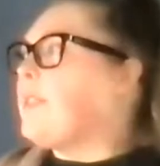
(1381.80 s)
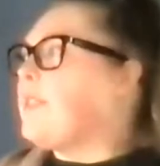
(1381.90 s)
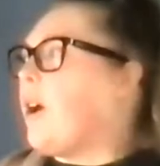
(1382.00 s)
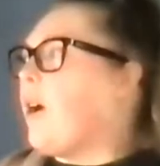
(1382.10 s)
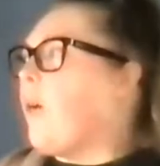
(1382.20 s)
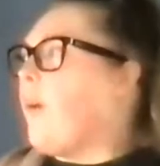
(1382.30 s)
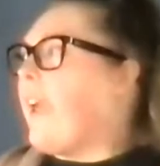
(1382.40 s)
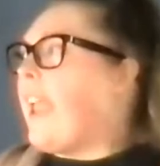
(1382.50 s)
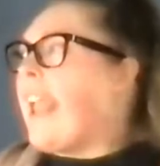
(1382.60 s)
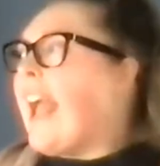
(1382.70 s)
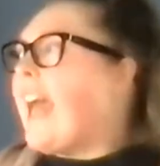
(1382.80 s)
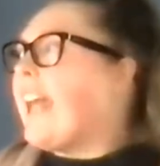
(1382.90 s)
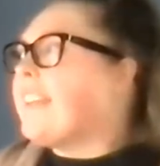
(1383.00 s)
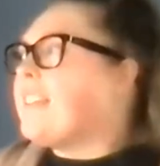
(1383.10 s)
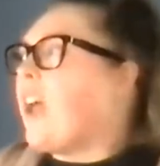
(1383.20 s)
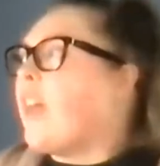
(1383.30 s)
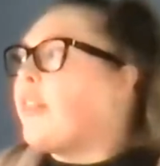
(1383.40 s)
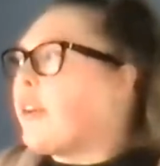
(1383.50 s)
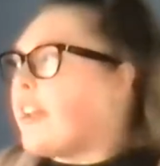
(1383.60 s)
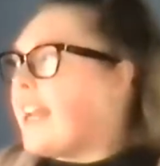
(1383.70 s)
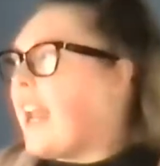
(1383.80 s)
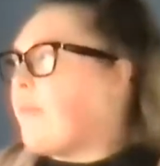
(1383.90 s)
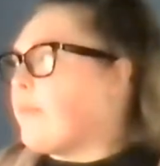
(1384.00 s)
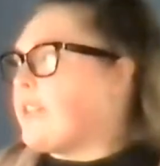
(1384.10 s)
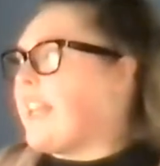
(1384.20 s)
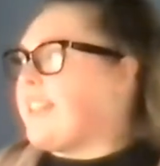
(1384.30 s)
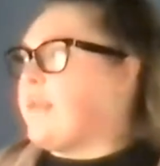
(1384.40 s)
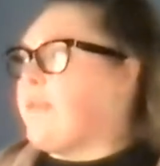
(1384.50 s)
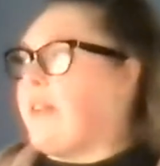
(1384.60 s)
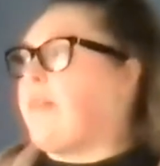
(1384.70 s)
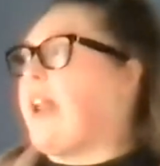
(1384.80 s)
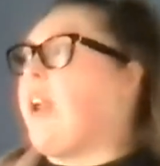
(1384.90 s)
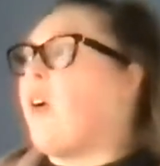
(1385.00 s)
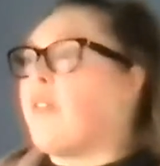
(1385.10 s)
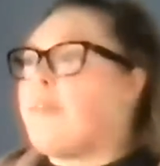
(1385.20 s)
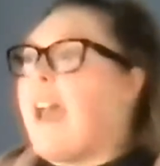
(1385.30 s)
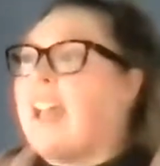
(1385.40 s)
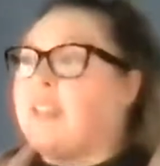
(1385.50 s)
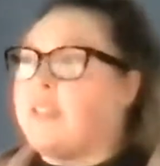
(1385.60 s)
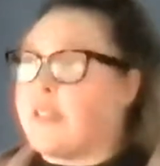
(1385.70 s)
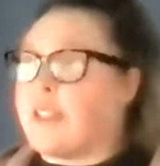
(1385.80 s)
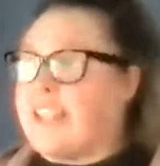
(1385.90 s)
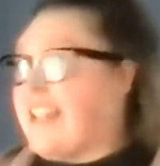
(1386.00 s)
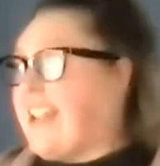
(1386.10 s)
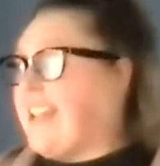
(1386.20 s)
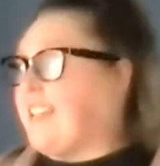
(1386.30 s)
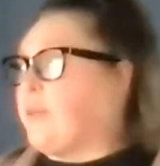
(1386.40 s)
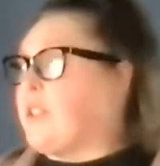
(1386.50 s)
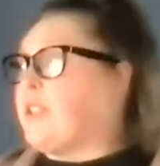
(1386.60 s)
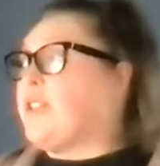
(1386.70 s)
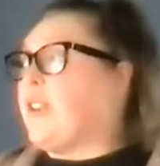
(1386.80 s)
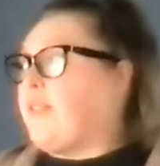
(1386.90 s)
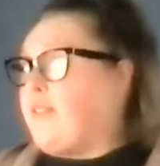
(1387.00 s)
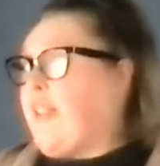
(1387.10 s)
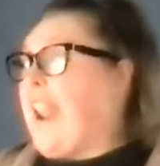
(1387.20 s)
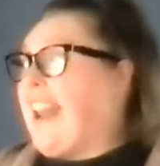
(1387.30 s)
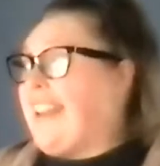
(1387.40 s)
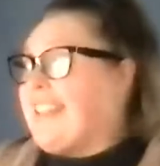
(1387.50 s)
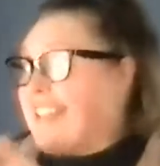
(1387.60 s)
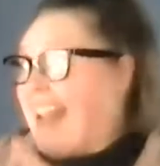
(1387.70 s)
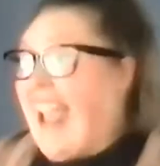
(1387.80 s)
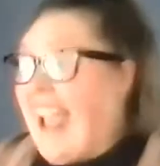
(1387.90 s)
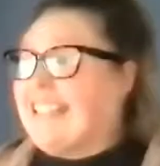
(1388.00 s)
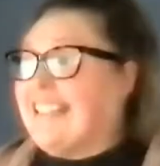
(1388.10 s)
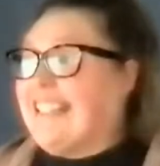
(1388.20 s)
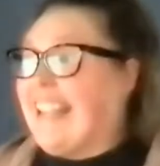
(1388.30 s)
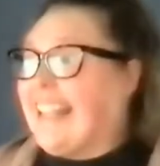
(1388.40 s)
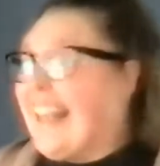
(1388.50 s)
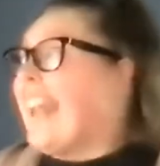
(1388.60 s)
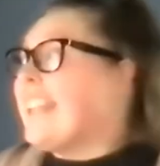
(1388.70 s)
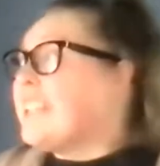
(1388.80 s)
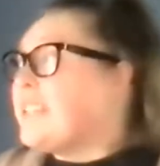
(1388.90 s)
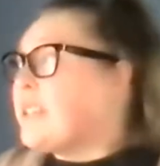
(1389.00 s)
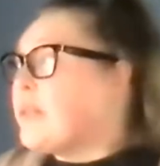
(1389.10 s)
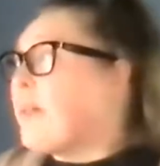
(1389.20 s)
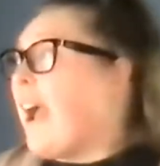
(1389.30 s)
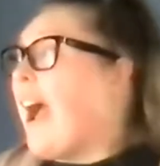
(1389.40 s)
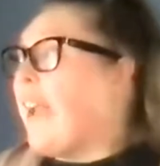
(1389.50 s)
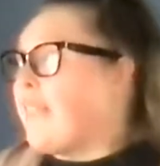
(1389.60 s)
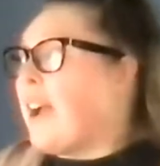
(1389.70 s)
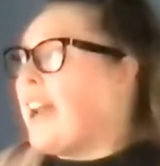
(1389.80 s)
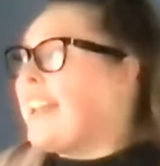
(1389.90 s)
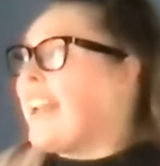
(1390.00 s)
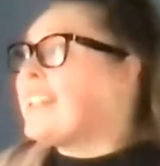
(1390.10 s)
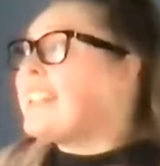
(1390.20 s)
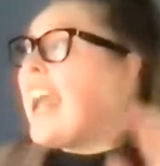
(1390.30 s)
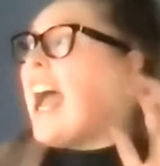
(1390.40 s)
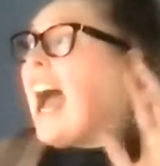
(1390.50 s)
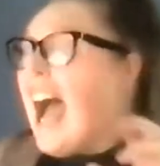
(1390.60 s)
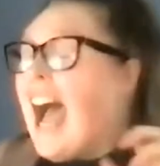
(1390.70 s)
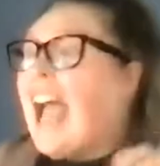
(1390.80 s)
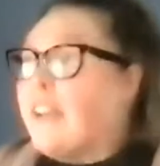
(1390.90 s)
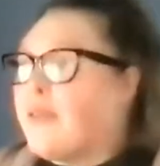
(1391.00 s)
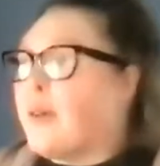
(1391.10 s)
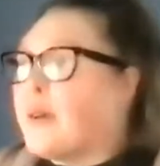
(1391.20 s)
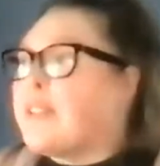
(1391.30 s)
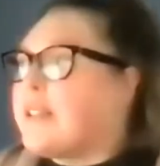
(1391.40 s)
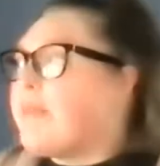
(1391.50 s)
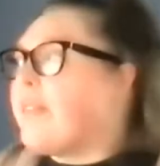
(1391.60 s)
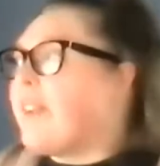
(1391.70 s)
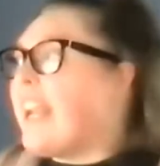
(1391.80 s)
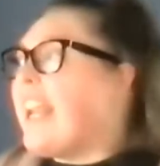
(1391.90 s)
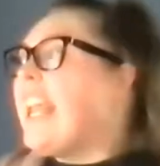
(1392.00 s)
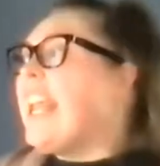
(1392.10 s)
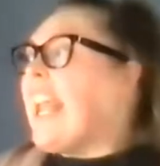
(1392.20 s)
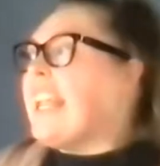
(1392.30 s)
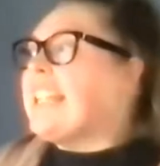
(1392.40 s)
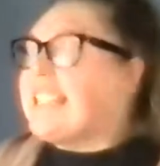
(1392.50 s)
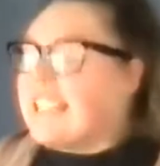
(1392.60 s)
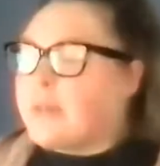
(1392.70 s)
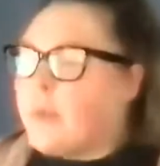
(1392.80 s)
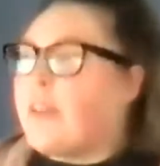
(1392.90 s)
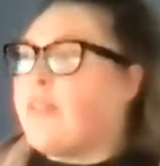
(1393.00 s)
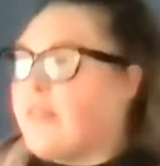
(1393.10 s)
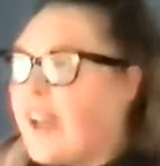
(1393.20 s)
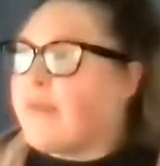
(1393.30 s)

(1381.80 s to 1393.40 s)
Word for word: so it has a 39% submit rate over the past 30 days, which is fantastic. That is super high. For context, a high form submit rate is 6.5%.